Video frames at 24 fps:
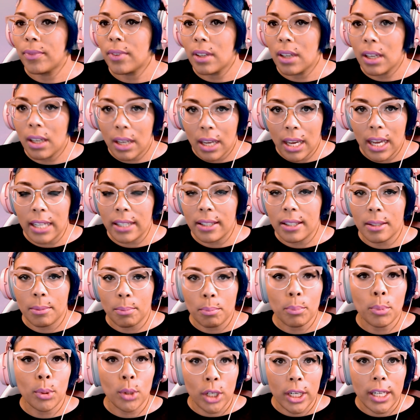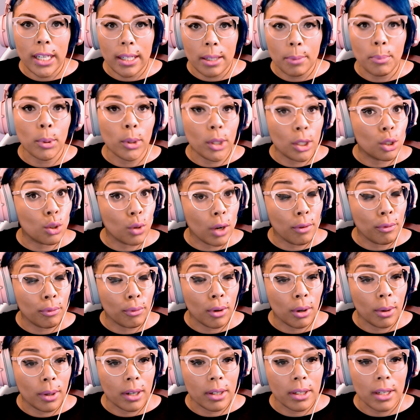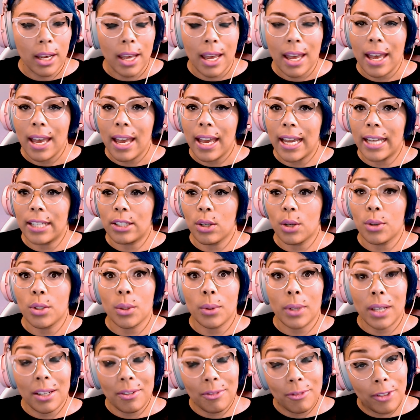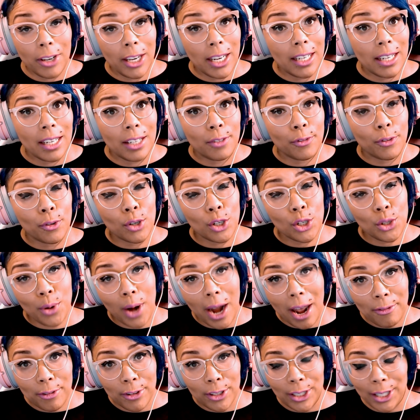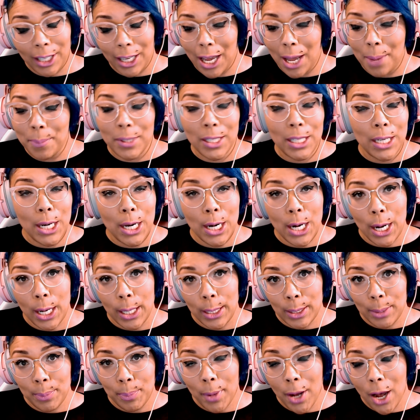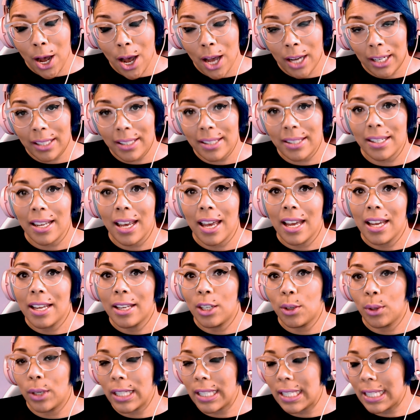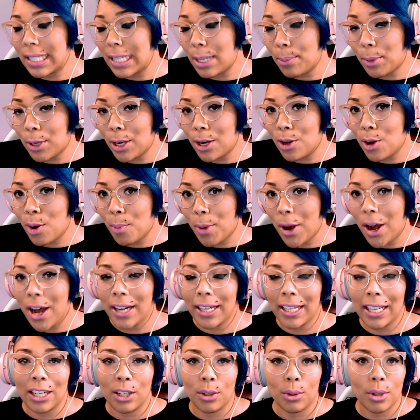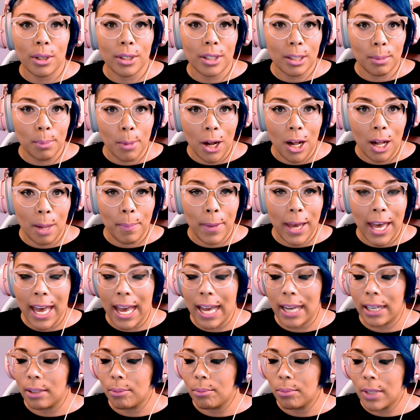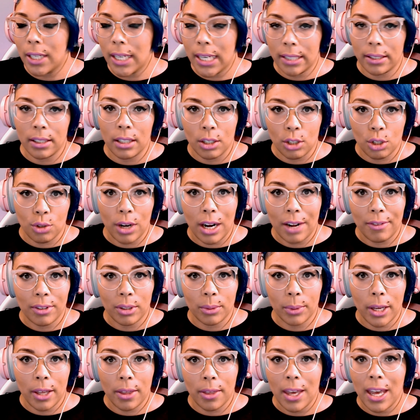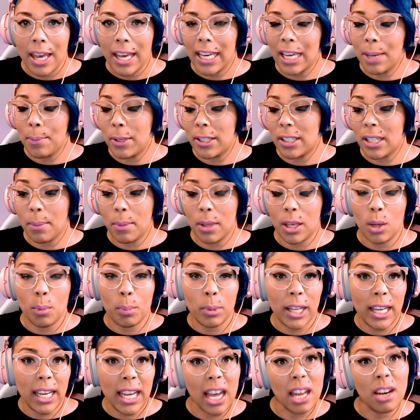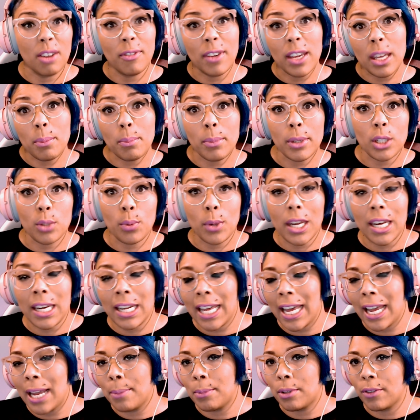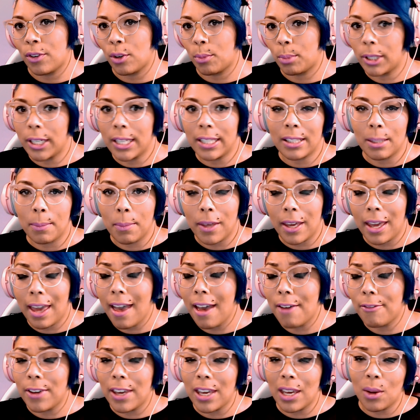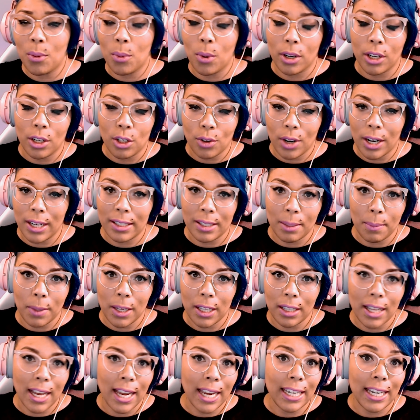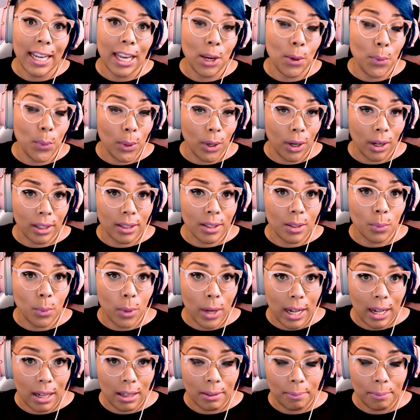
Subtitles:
It's pretty straightforward. It's also convenient for travel. It comes in a nice box. You can slip it in your pocket or a small bag, easy to travel with. It could be something you play kind of in between games. If you're playing something heavy, want to try something light, it works well.